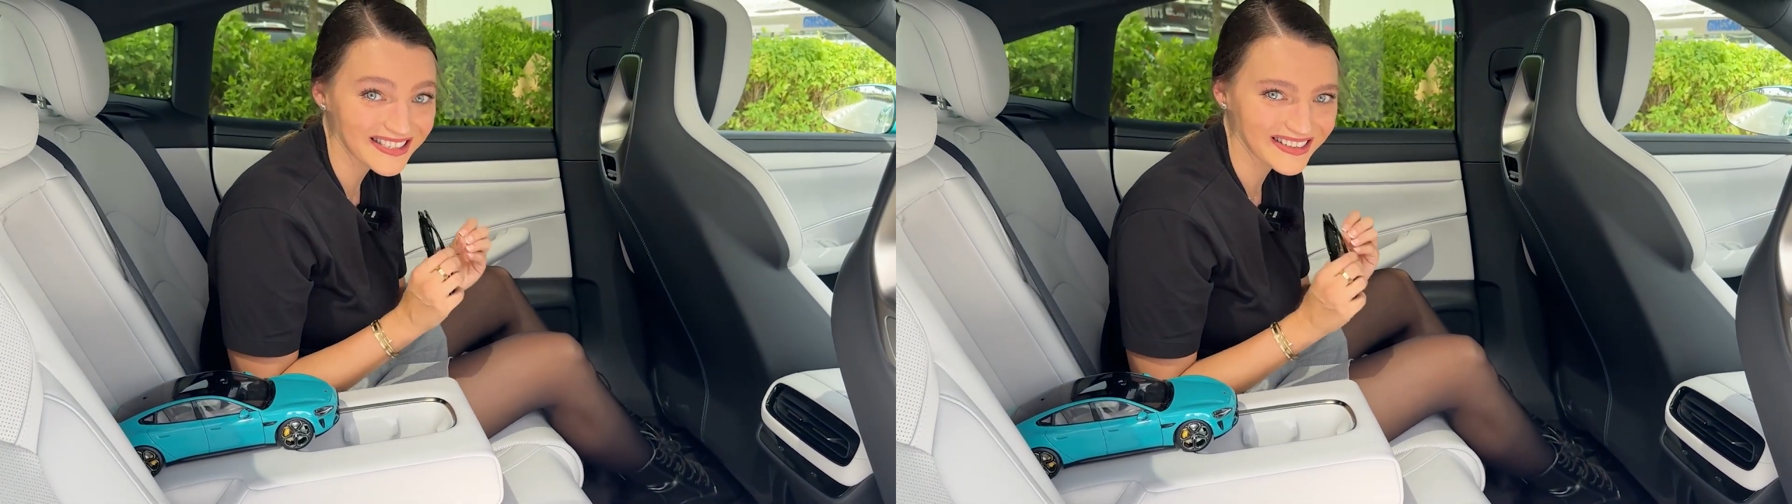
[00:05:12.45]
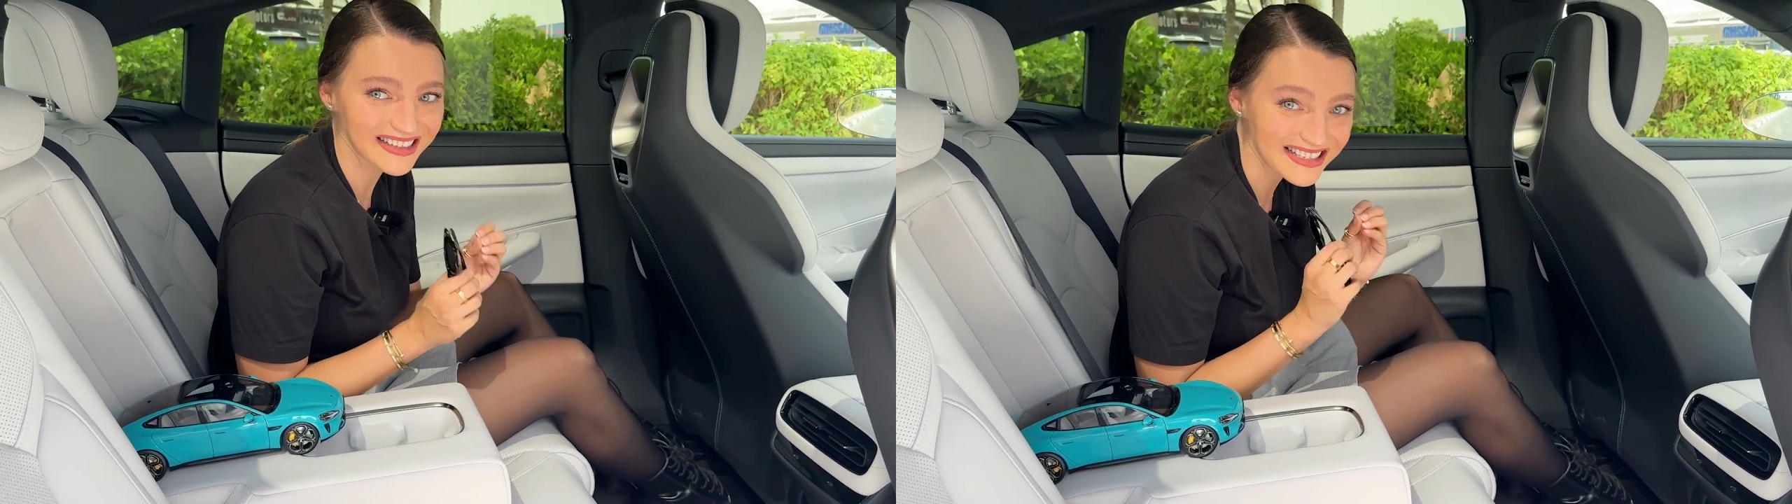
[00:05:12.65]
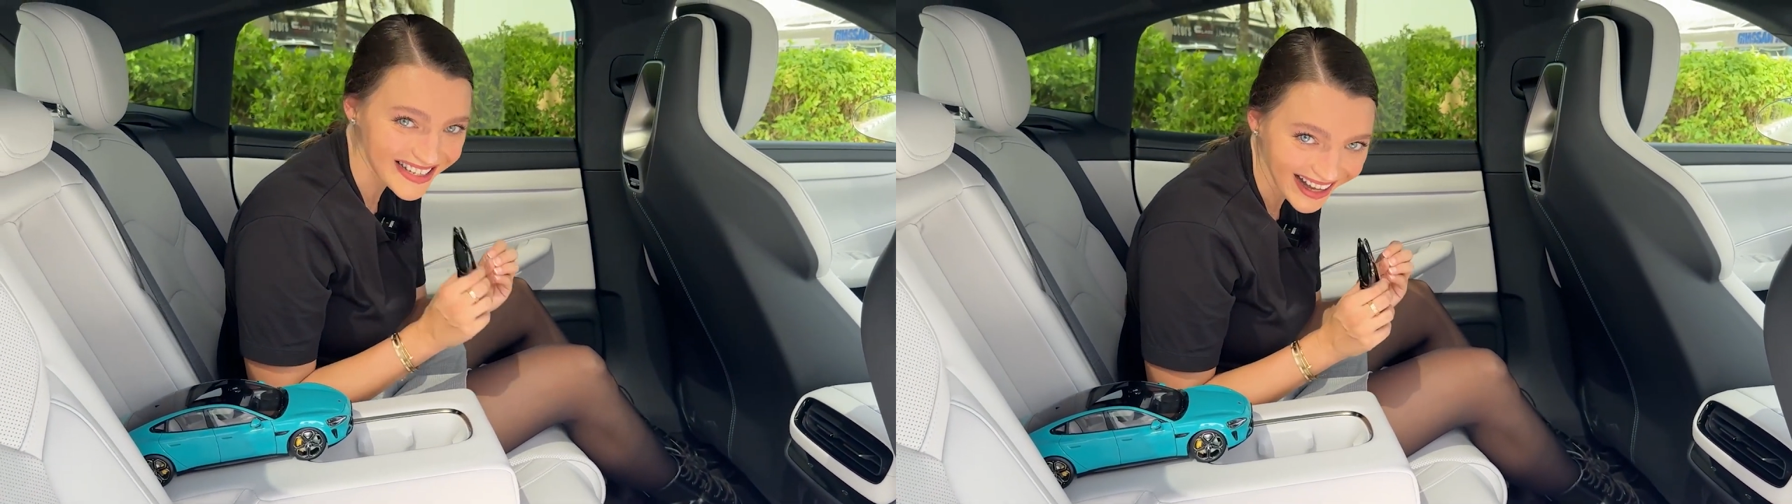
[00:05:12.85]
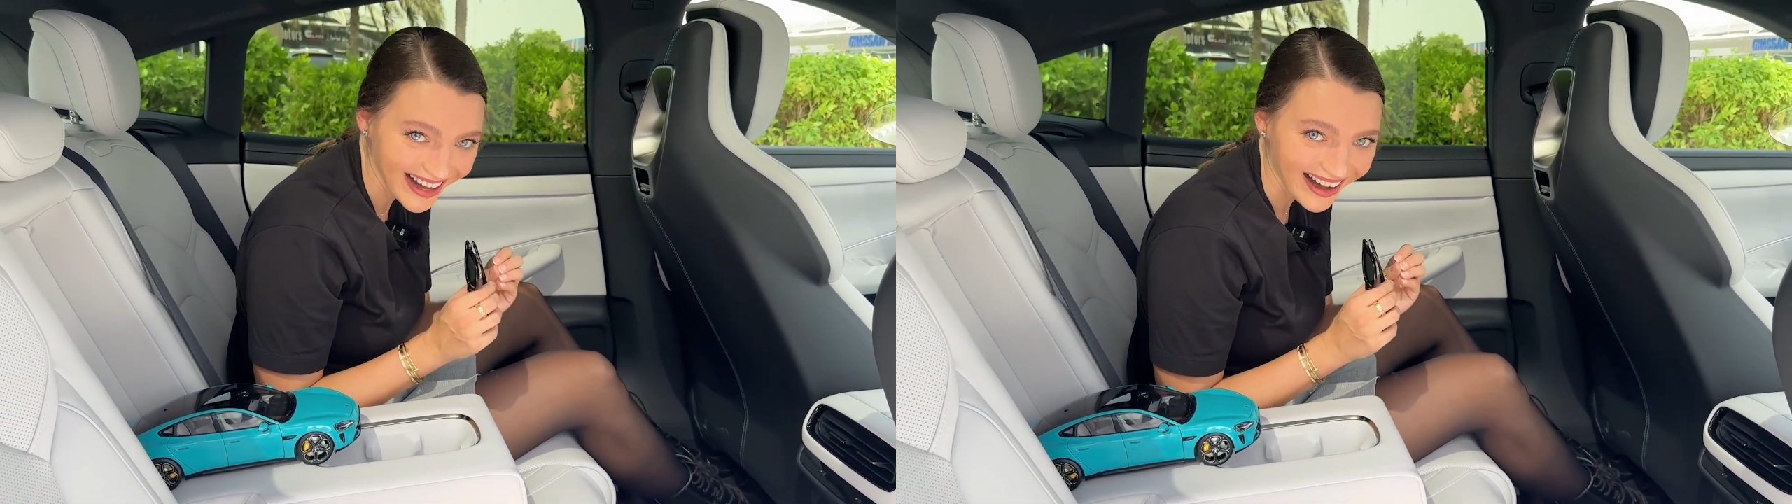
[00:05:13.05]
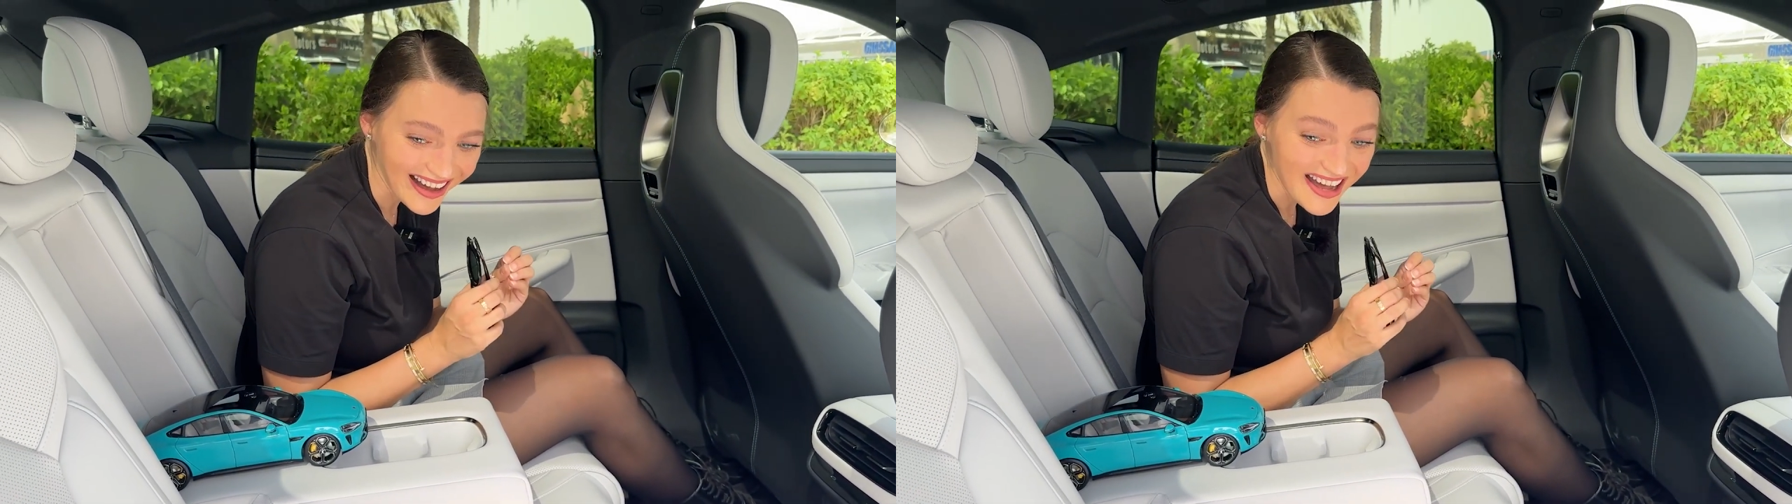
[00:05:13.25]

to this car.